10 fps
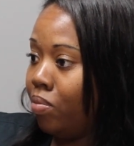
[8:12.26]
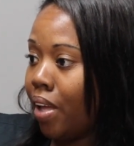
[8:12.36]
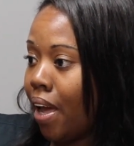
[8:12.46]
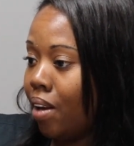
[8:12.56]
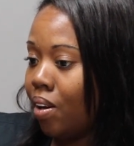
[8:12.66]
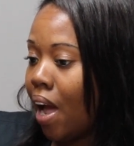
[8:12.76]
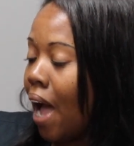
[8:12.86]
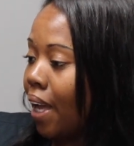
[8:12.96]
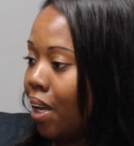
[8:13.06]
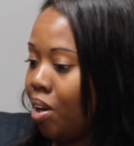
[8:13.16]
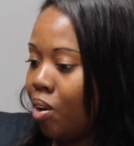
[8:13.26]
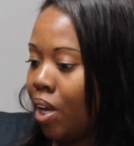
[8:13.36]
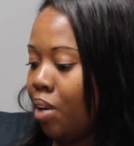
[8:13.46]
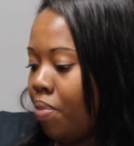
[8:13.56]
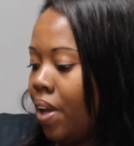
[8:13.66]

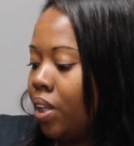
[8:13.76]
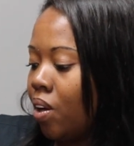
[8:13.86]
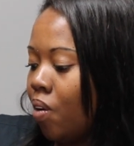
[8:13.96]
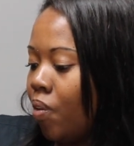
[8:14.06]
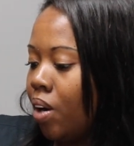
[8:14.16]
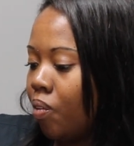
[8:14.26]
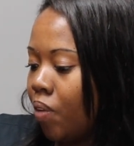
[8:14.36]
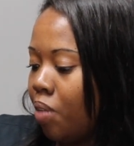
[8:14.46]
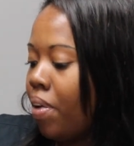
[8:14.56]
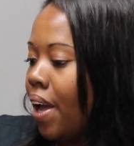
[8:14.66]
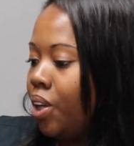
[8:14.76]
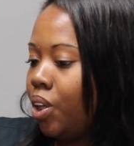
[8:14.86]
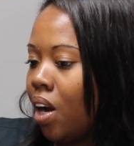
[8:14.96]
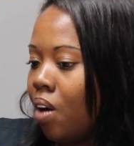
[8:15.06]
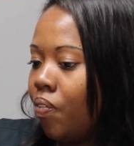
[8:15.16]
It depends on with a paint
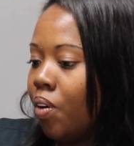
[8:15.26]
job.